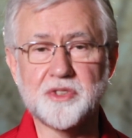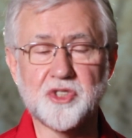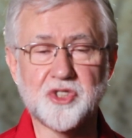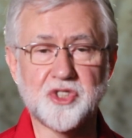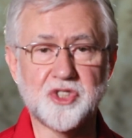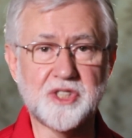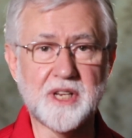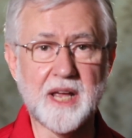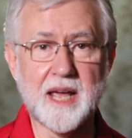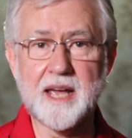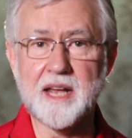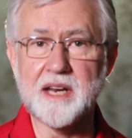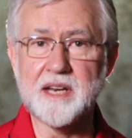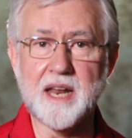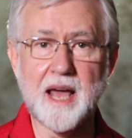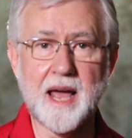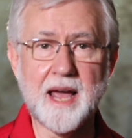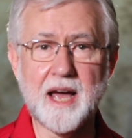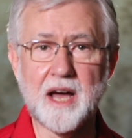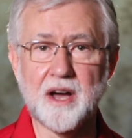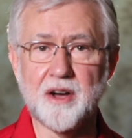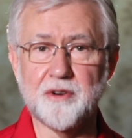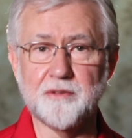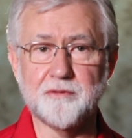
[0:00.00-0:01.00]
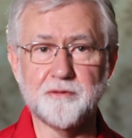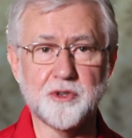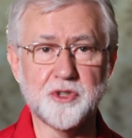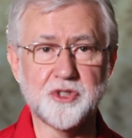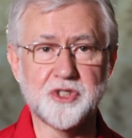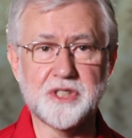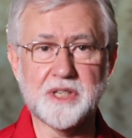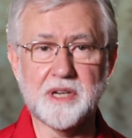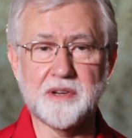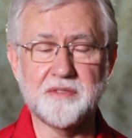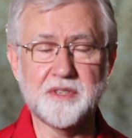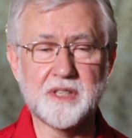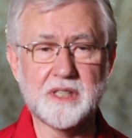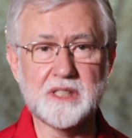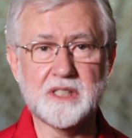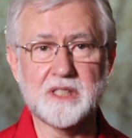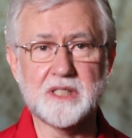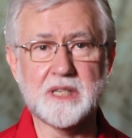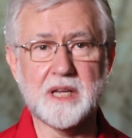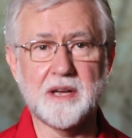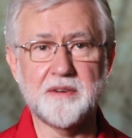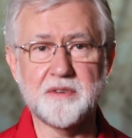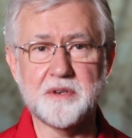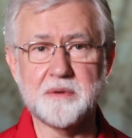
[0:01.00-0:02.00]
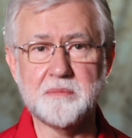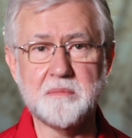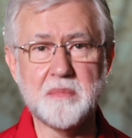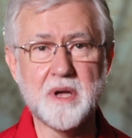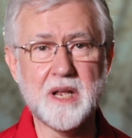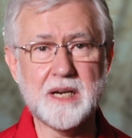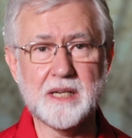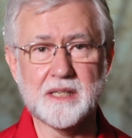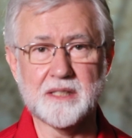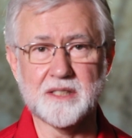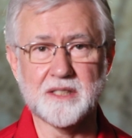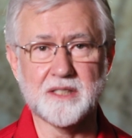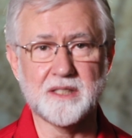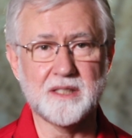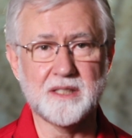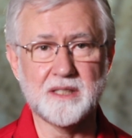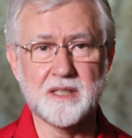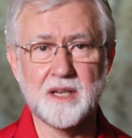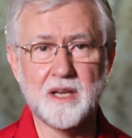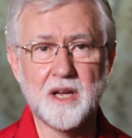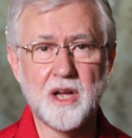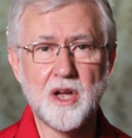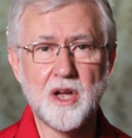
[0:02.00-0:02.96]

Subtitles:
to stand down for 77 minutes.